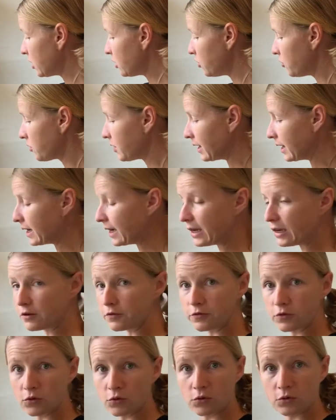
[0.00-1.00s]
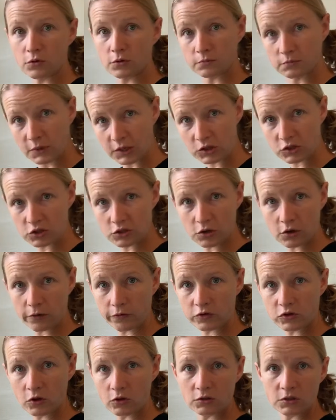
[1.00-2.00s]
You can leave your mixture
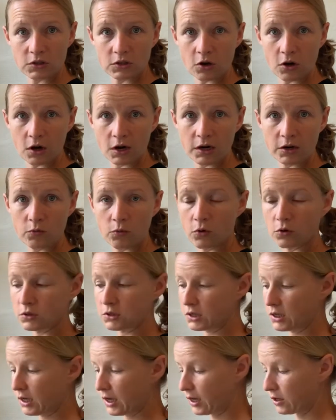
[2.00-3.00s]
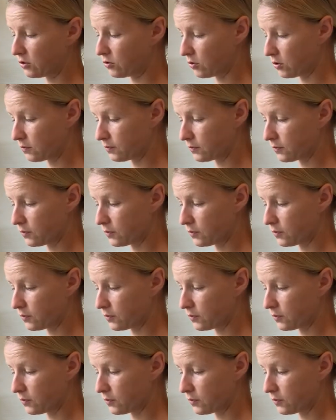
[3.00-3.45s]
of salt and garlic water and your